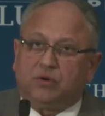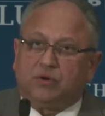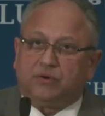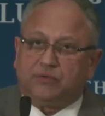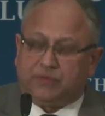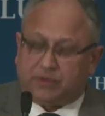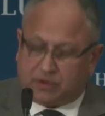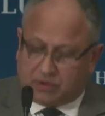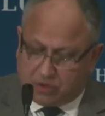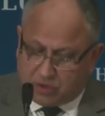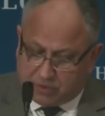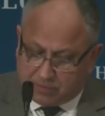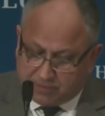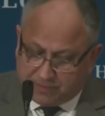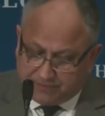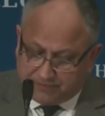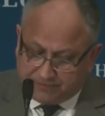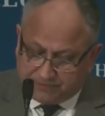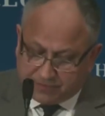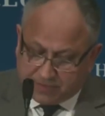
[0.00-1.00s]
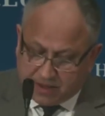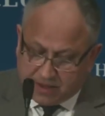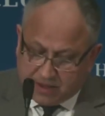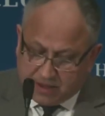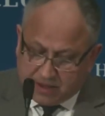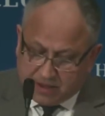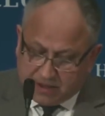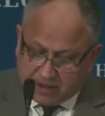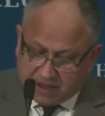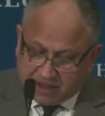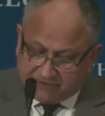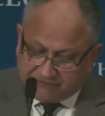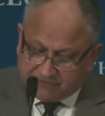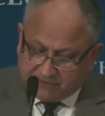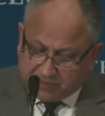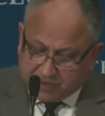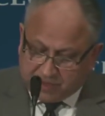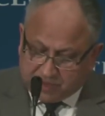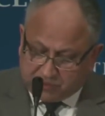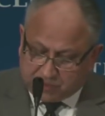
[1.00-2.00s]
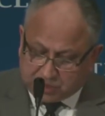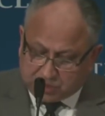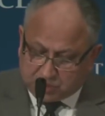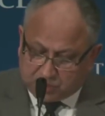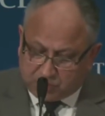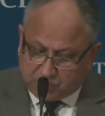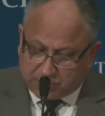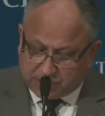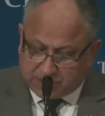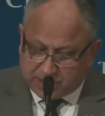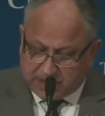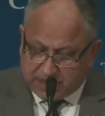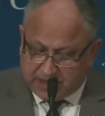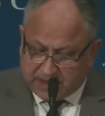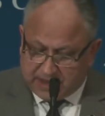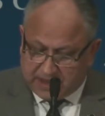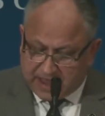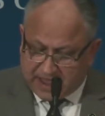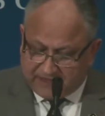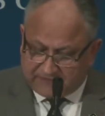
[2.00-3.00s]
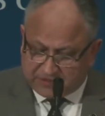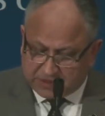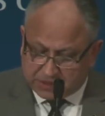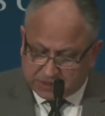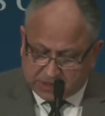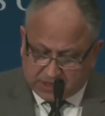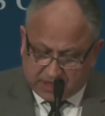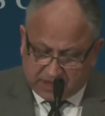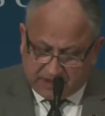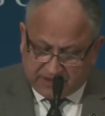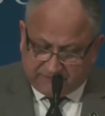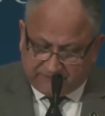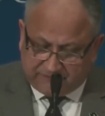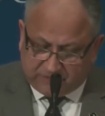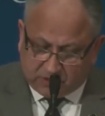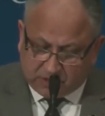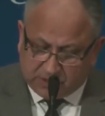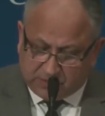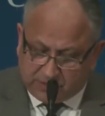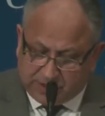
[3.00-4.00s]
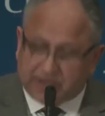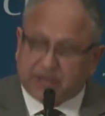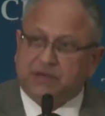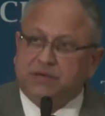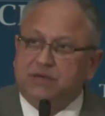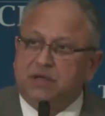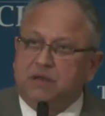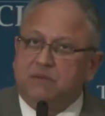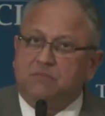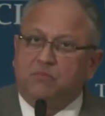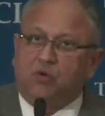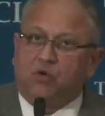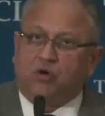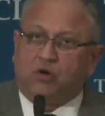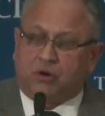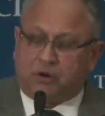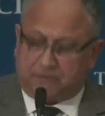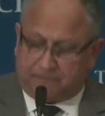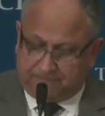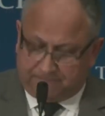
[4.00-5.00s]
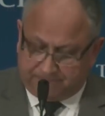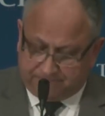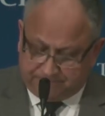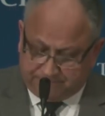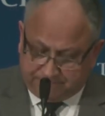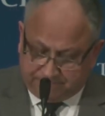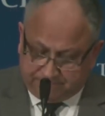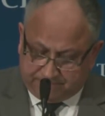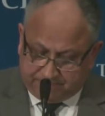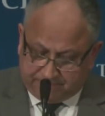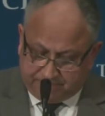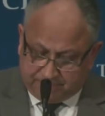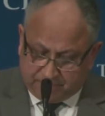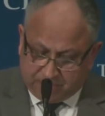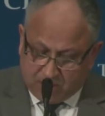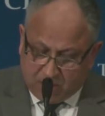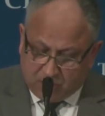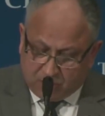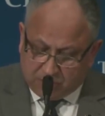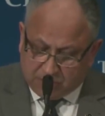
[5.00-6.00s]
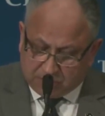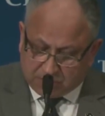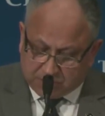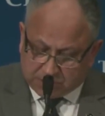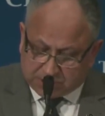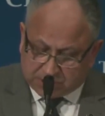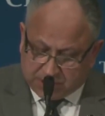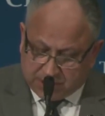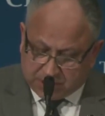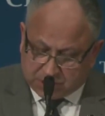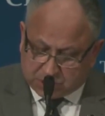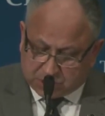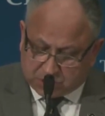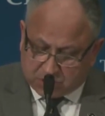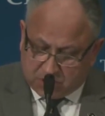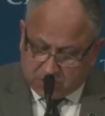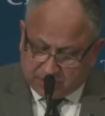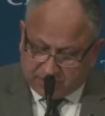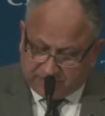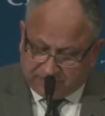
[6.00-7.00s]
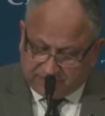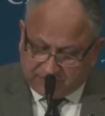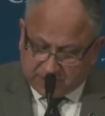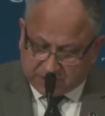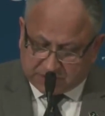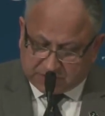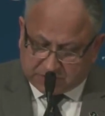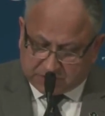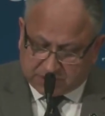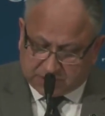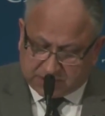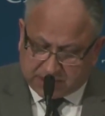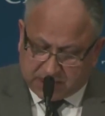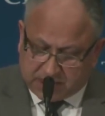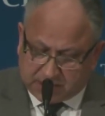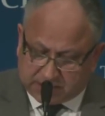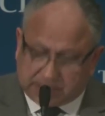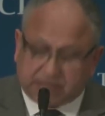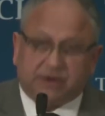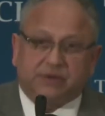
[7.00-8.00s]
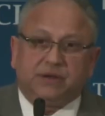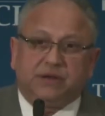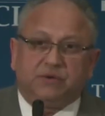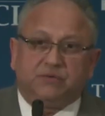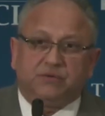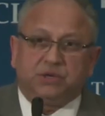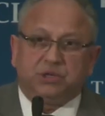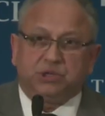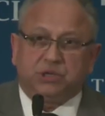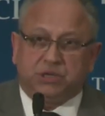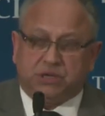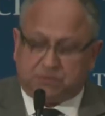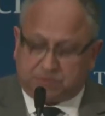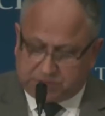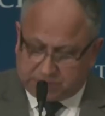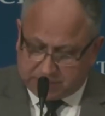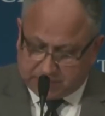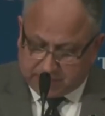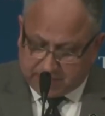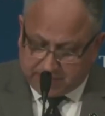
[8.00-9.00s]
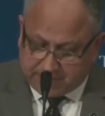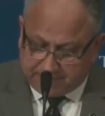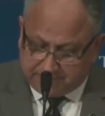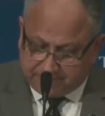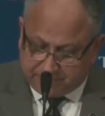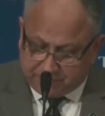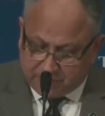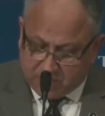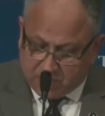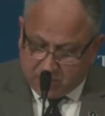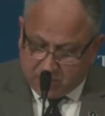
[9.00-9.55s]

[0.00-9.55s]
corner of the globe. God forbid we should one day have to say, if only we had done more. We must stand strong in the face of totalitarian regimes today.